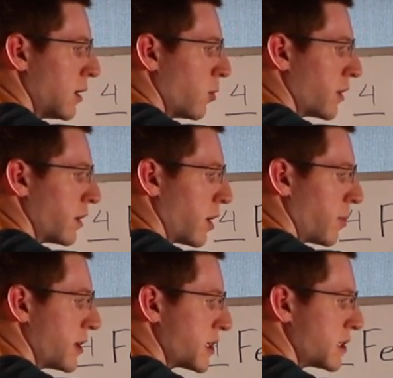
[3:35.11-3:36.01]
Well, the only
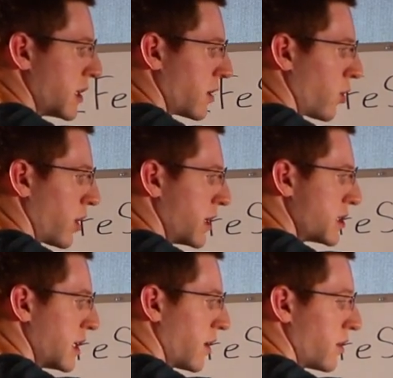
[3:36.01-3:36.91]
place I see a chlorine
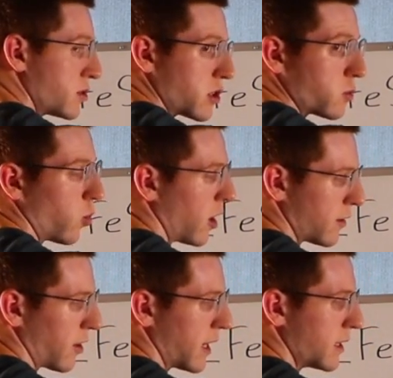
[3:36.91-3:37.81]
is here, and there's just
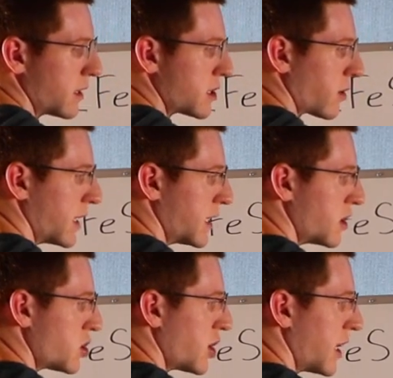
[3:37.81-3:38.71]
1, right? So I
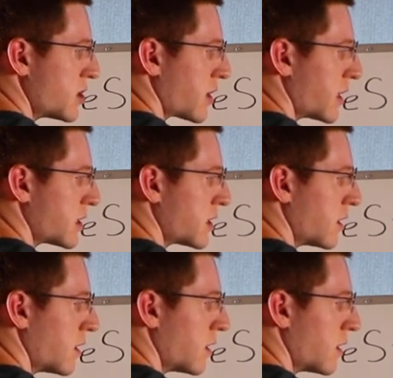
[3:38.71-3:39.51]
need to change this